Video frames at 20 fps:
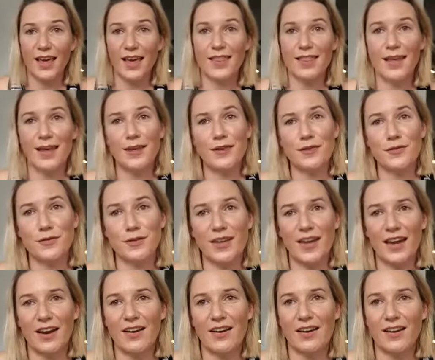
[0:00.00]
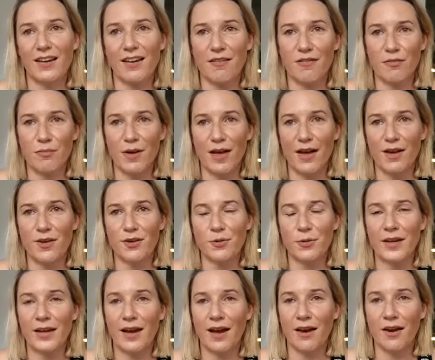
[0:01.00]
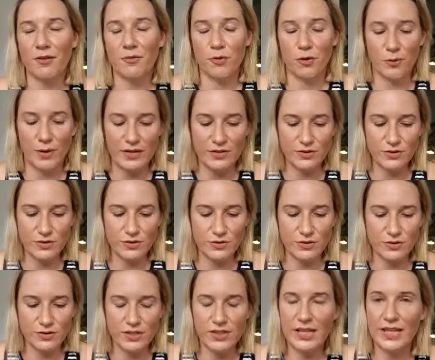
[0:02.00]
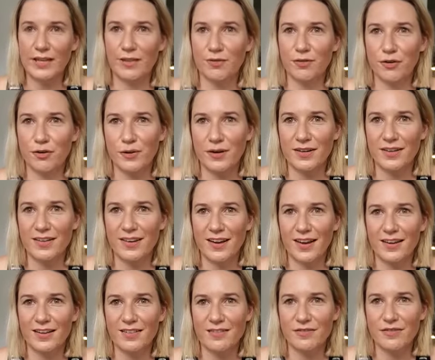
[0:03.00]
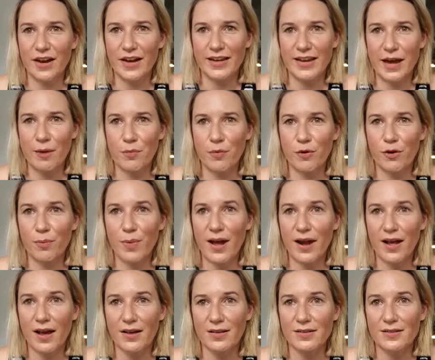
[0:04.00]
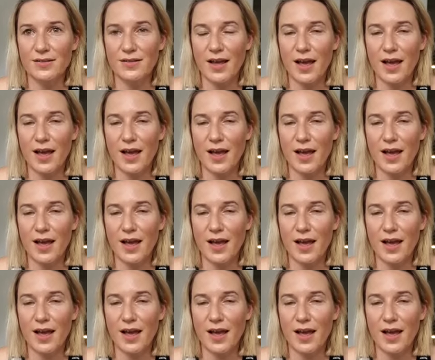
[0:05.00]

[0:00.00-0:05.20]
And thank you for caring enough about who we are and what we do to click through and find out more about us.